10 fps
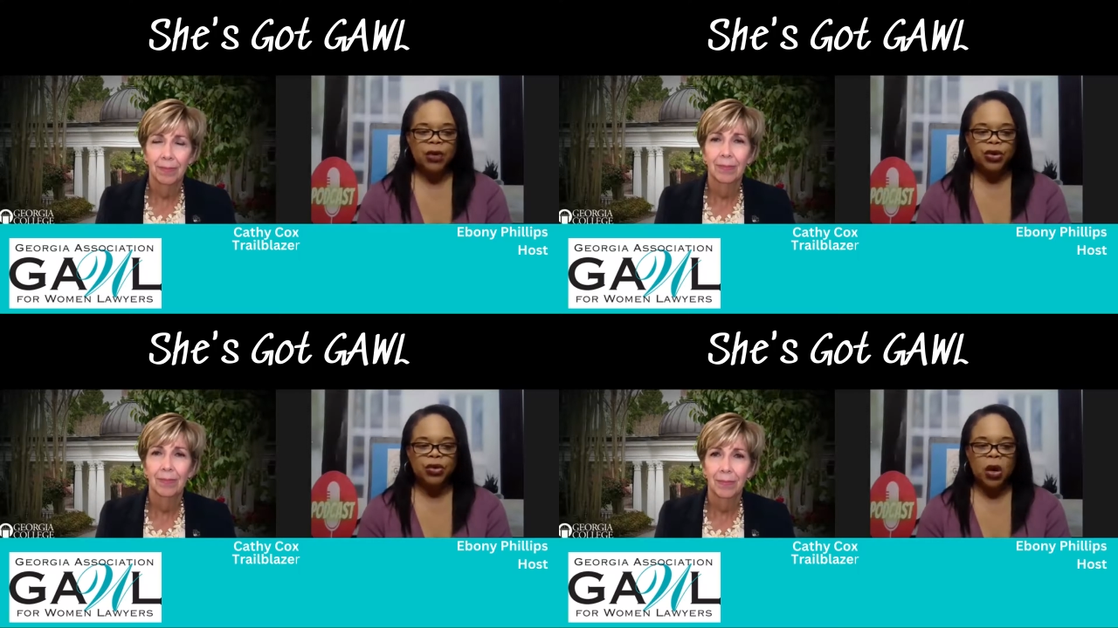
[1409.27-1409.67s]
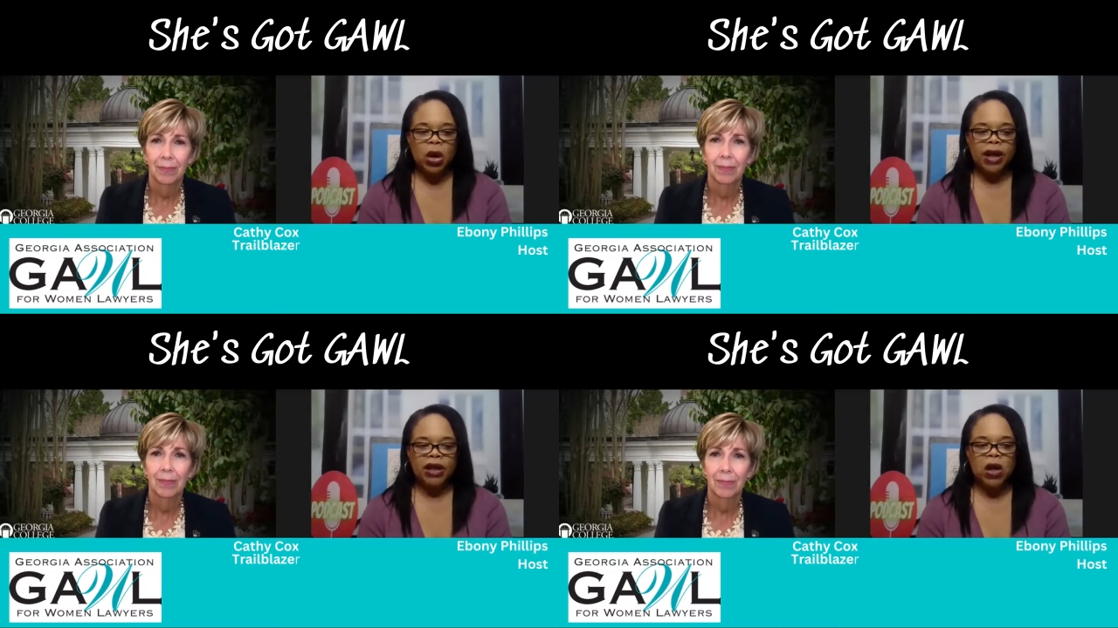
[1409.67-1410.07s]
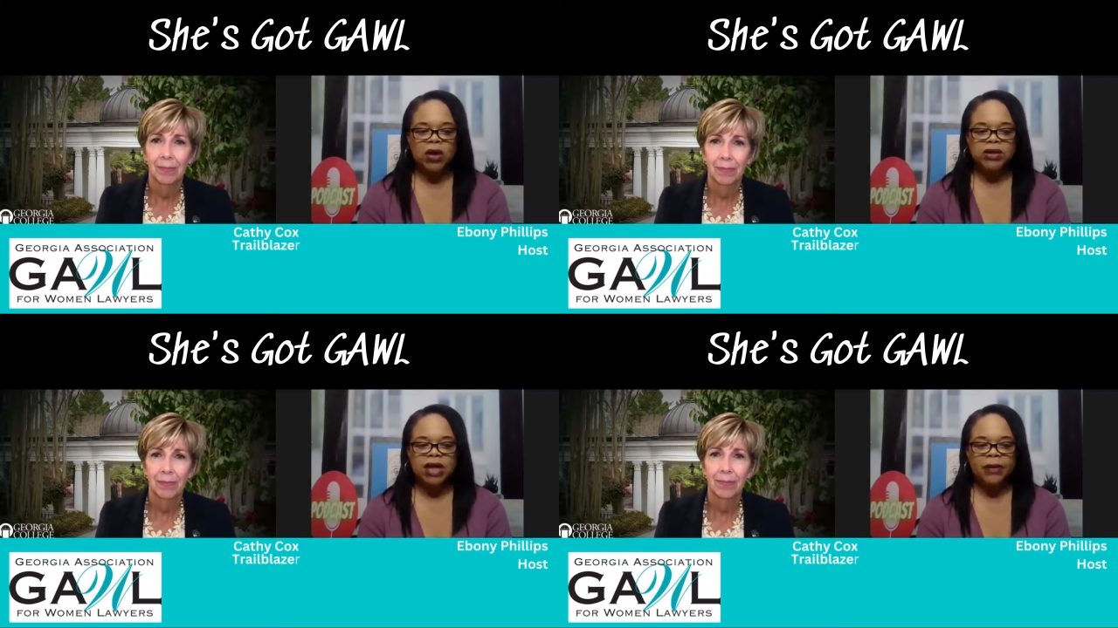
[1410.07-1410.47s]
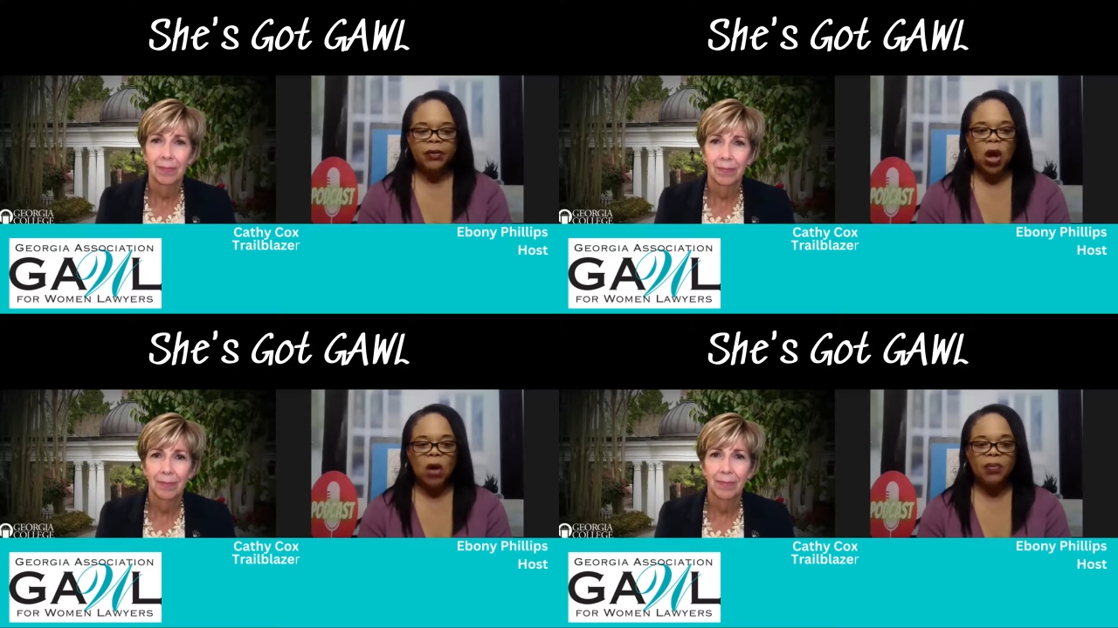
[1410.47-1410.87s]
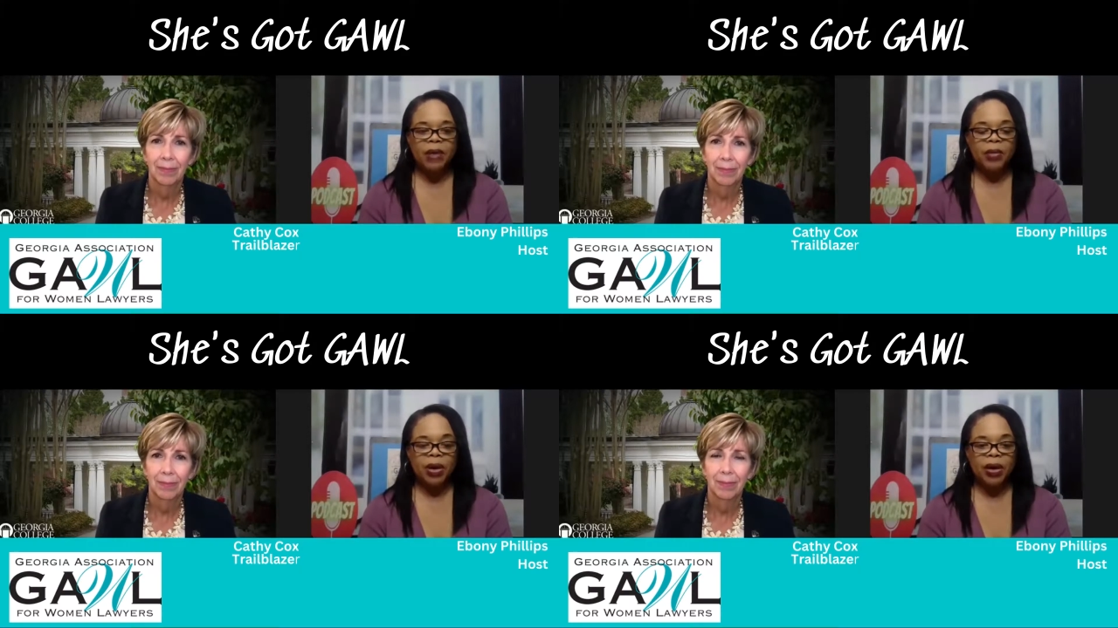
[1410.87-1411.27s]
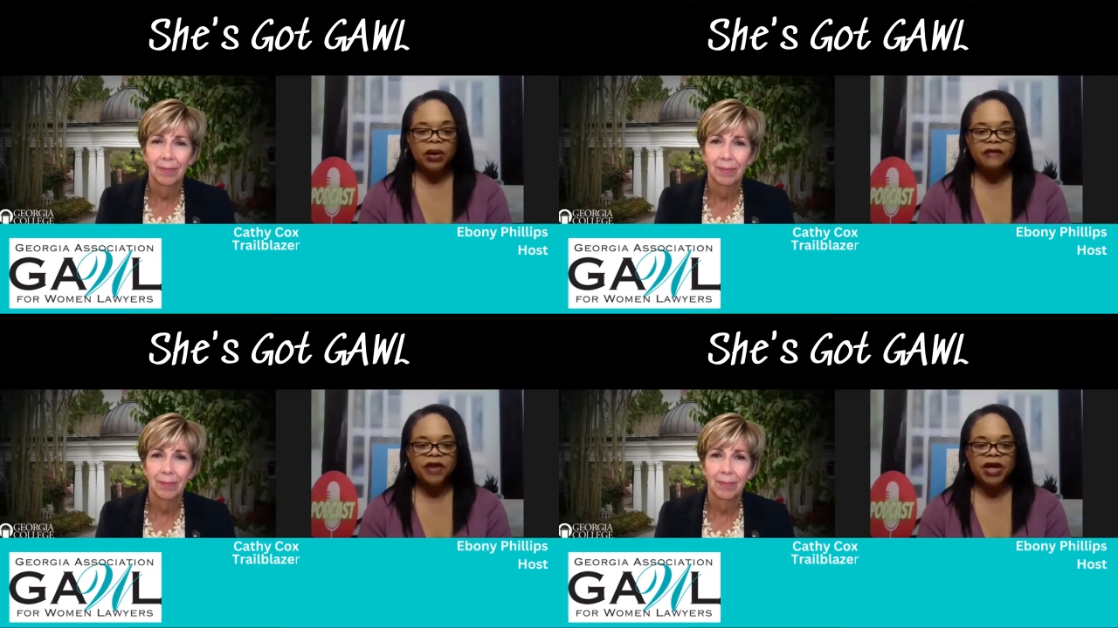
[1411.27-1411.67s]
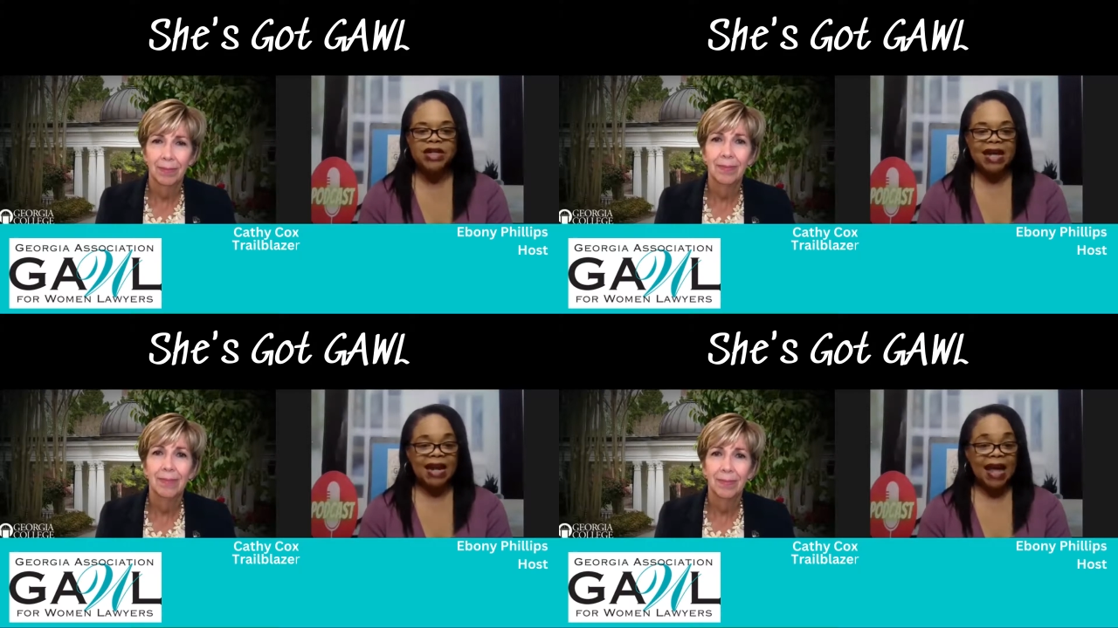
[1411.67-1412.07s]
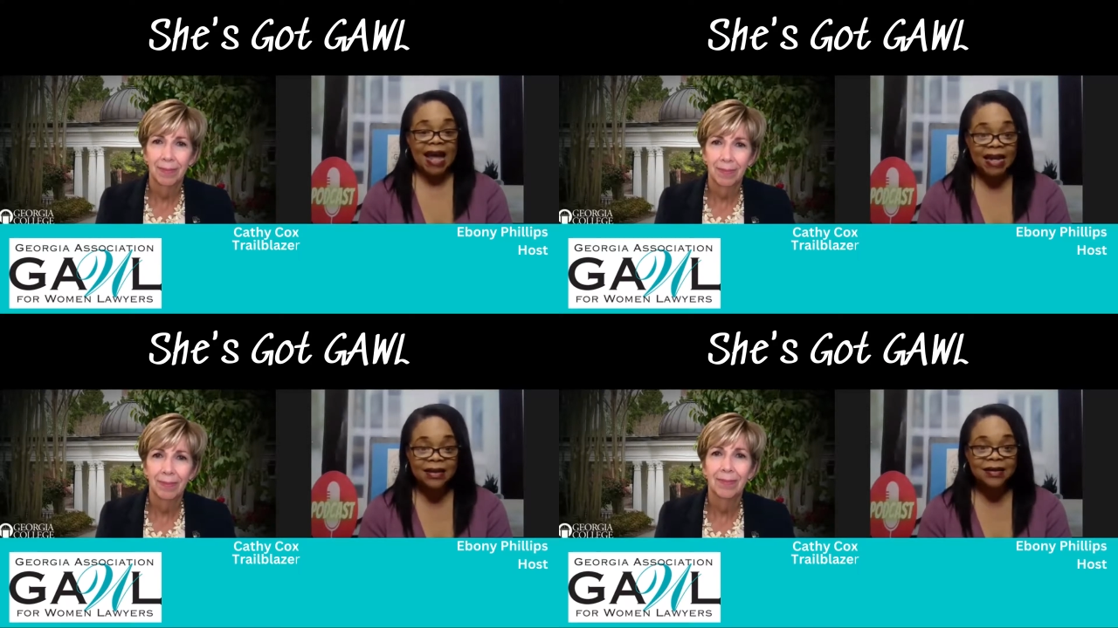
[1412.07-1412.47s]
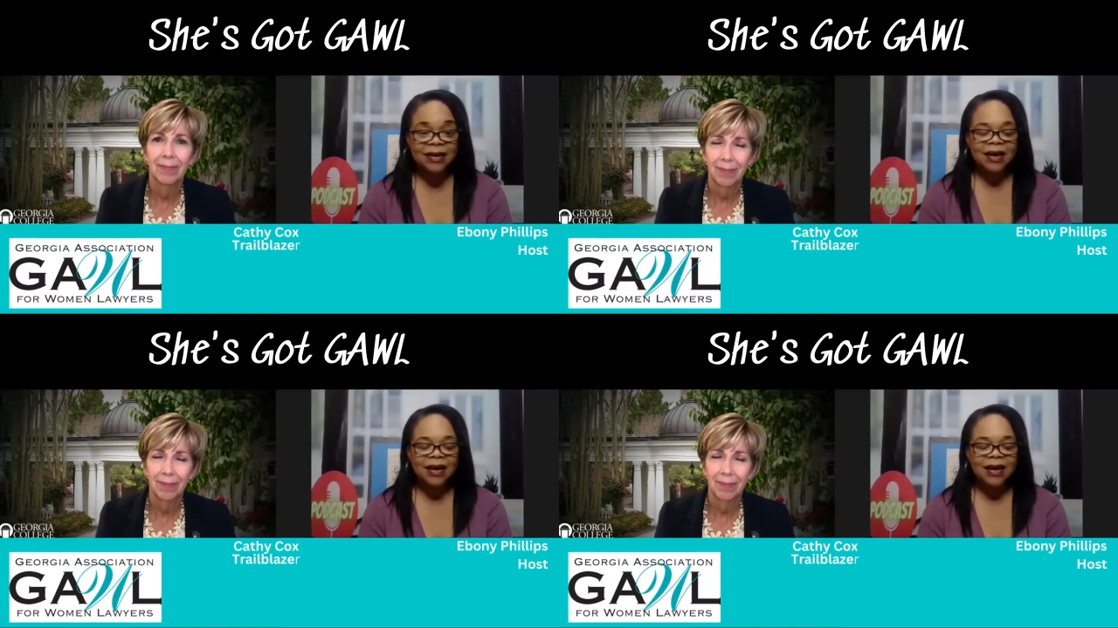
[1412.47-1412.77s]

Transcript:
Speaker 1: know, you are a longtime GAWL member, very dedicated,